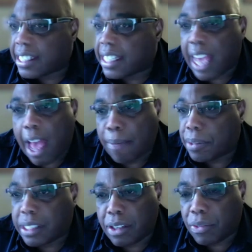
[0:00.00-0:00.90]
the
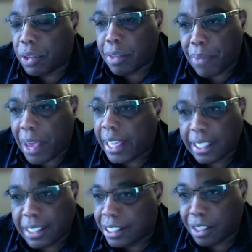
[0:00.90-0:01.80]
opposite of what the banking
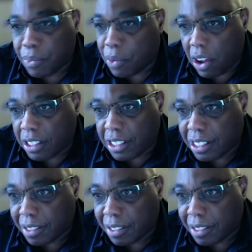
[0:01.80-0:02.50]
system wants.